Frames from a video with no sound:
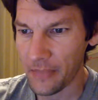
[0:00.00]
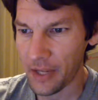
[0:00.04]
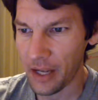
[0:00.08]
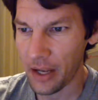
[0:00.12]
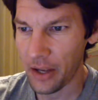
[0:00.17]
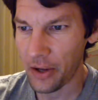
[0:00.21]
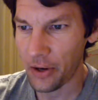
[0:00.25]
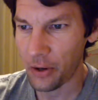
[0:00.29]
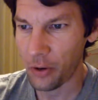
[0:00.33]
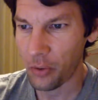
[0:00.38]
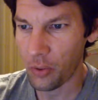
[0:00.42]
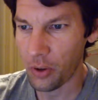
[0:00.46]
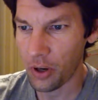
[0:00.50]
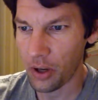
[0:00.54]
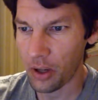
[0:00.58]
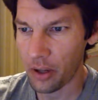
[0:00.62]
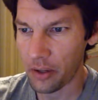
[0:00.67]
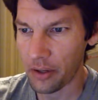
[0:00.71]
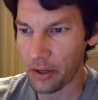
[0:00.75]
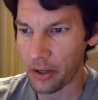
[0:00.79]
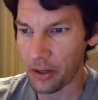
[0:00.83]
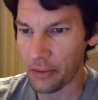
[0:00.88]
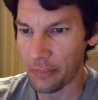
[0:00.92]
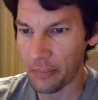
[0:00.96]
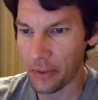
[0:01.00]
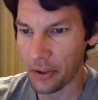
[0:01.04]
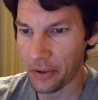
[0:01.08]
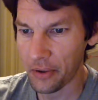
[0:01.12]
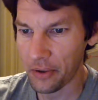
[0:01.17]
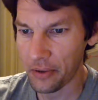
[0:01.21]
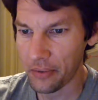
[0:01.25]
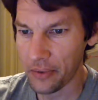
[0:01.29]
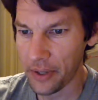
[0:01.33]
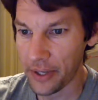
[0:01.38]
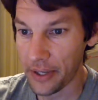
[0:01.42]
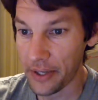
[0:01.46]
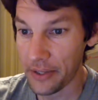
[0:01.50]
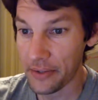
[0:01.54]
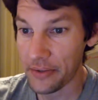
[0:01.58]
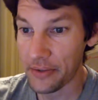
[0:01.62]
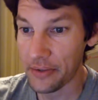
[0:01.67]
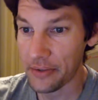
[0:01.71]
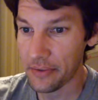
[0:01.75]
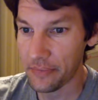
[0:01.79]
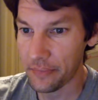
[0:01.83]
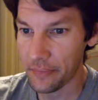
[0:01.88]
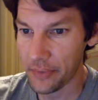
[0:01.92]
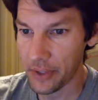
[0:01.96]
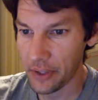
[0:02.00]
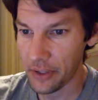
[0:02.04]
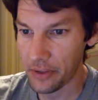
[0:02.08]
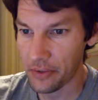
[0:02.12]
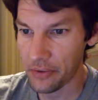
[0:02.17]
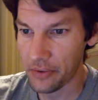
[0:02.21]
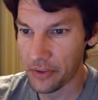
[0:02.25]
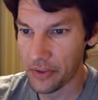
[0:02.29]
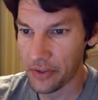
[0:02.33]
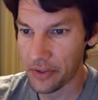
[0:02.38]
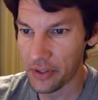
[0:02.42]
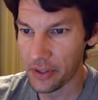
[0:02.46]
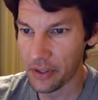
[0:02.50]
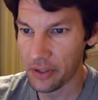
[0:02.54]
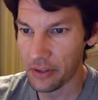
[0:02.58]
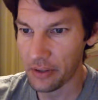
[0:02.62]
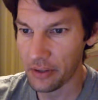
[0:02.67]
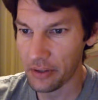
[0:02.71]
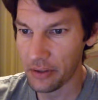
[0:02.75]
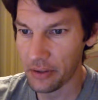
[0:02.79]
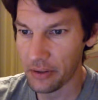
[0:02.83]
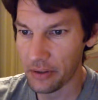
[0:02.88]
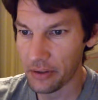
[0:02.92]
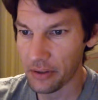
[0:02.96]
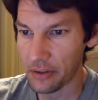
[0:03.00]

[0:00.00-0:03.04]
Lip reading: Inequality in murder rates. Interesting.